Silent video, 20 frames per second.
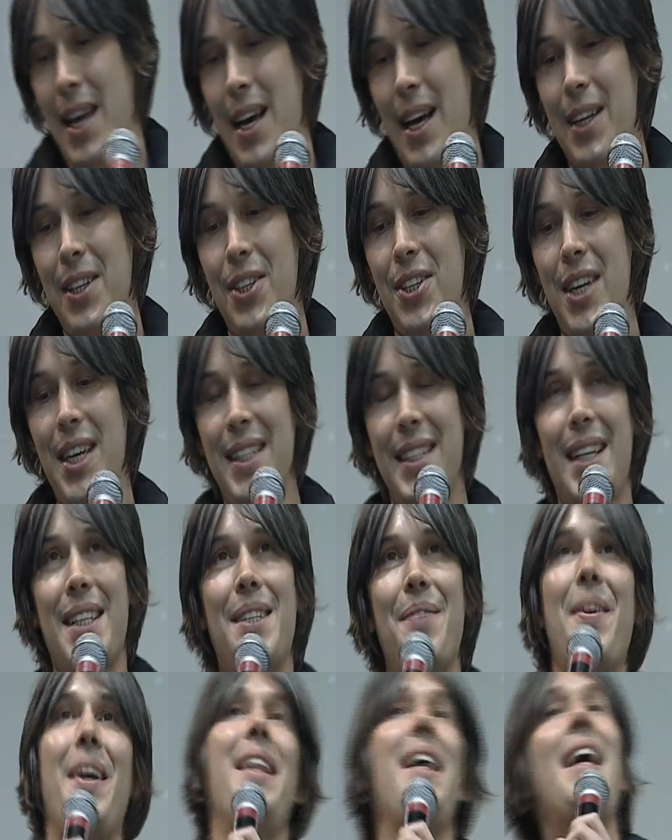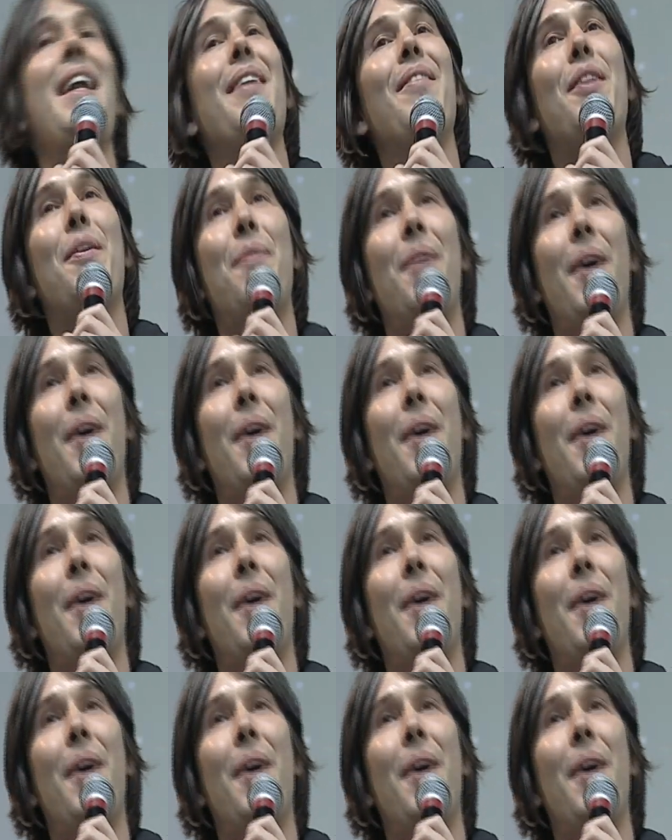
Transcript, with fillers: And she said to me at the end of the